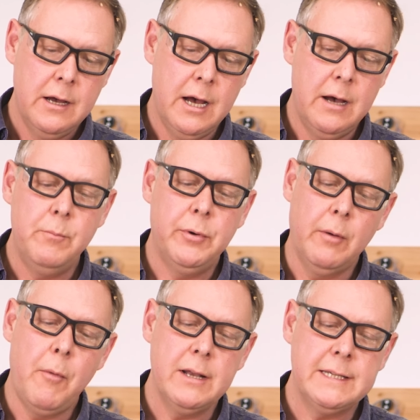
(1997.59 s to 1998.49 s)
but
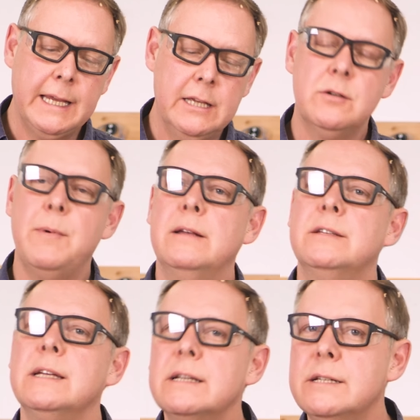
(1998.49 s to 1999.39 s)
I might take it to about
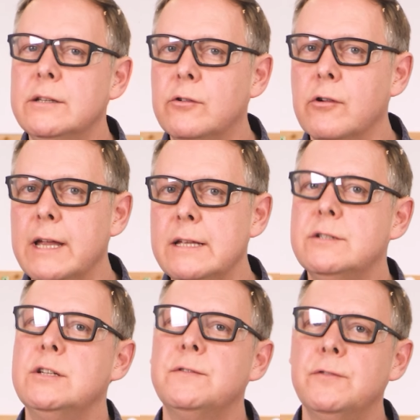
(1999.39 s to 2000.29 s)
60 degrees just